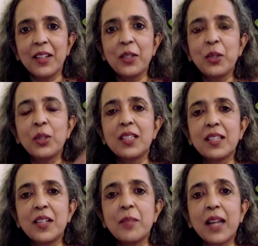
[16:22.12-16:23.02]
The
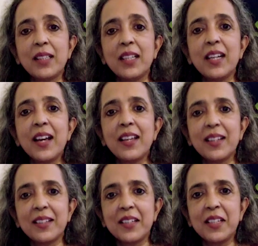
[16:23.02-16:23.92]
term Adhinayak
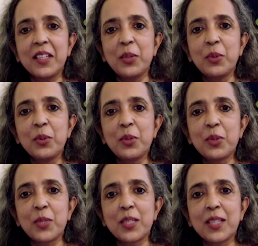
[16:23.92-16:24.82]
that he used
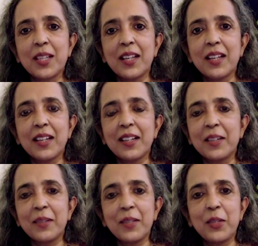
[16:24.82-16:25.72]
was,
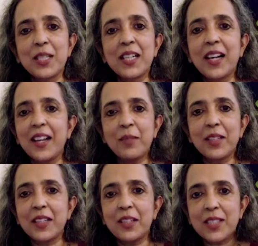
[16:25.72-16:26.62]
it was claimed that
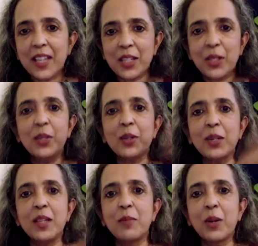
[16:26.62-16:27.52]
he was actually talking
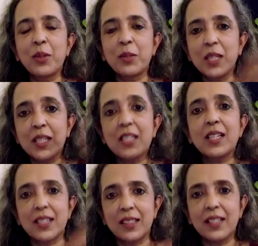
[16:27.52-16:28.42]
about the British as
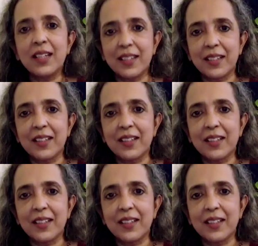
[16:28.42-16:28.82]
Adhinayak.